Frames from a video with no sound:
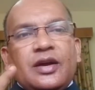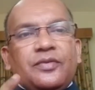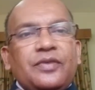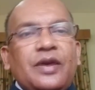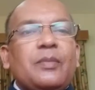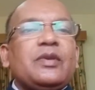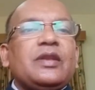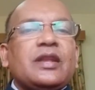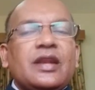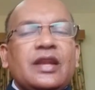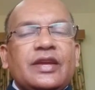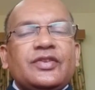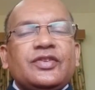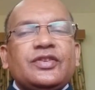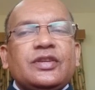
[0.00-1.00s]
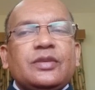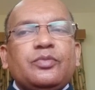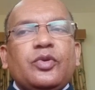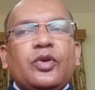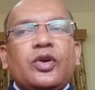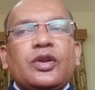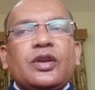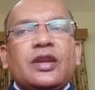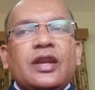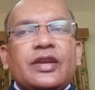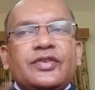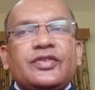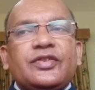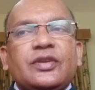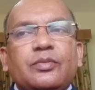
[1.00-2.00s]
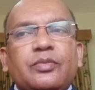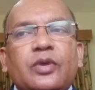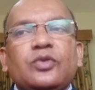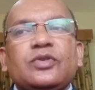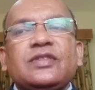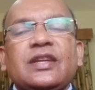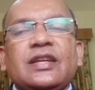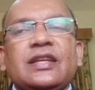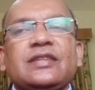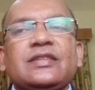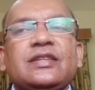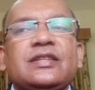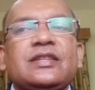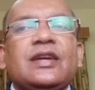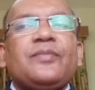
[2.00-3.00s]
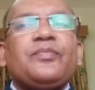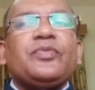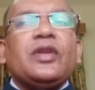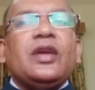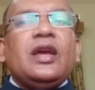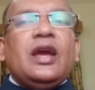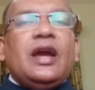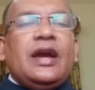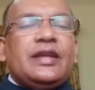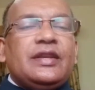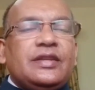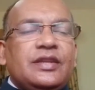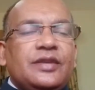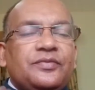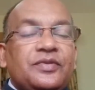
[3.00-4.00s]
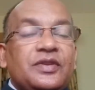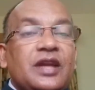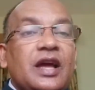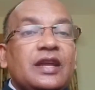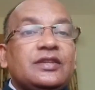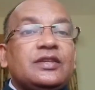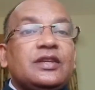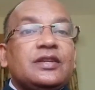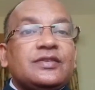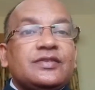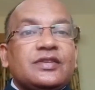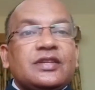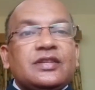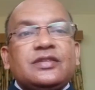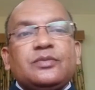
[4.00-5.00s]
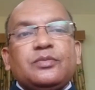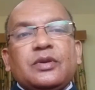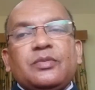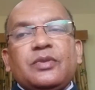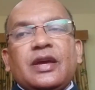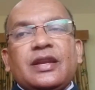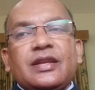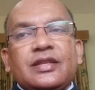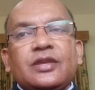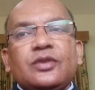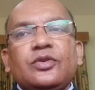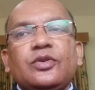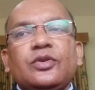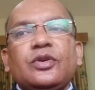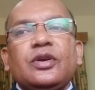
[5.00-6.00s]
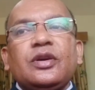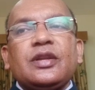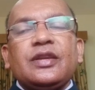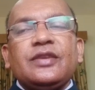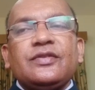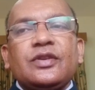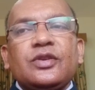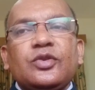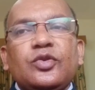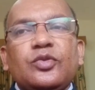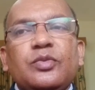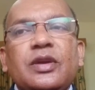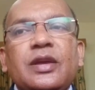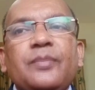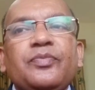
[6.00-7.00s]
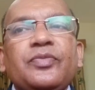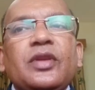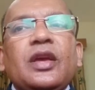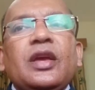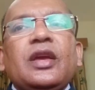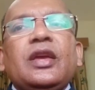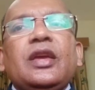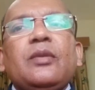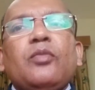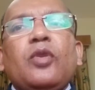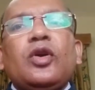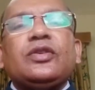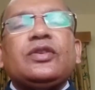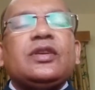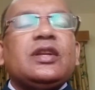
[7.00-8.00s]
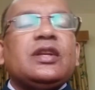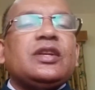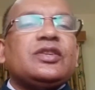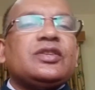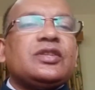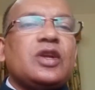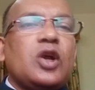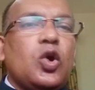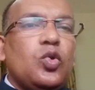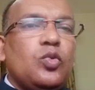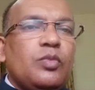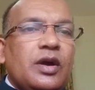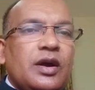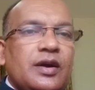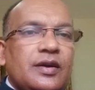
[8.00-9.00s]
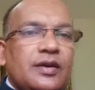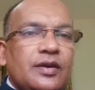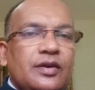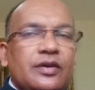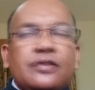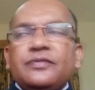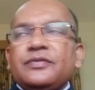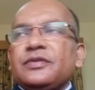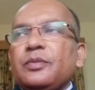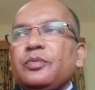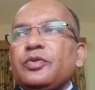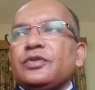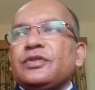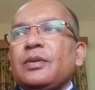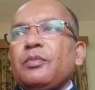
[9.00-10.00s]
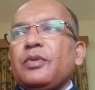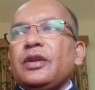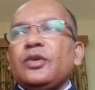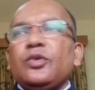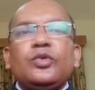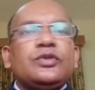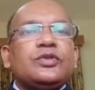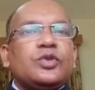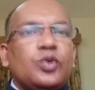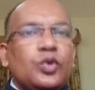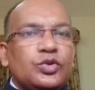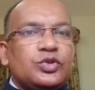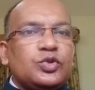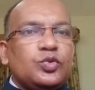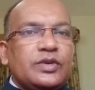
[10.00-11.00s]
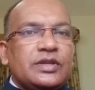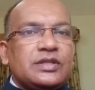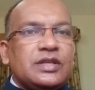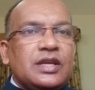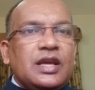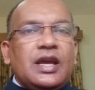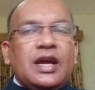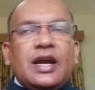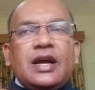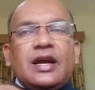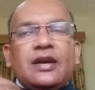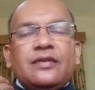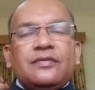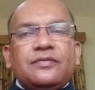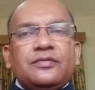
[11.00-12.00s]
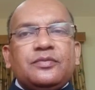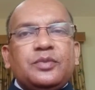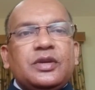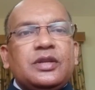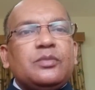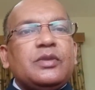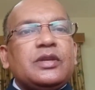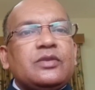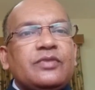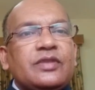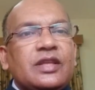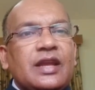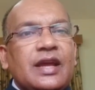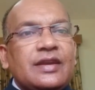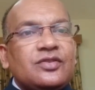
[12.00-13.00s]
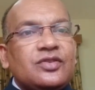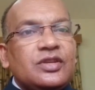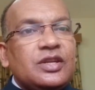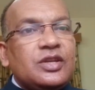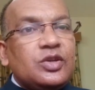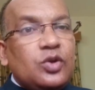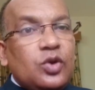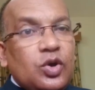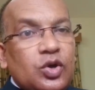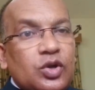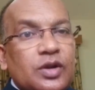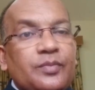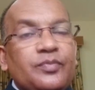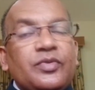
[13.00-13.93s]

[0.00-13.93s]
family relationship or relationship outside, etc. And financial stress may be another reason. Could be emotional trauma of, suppose somebody who is close to us have been met with an accident or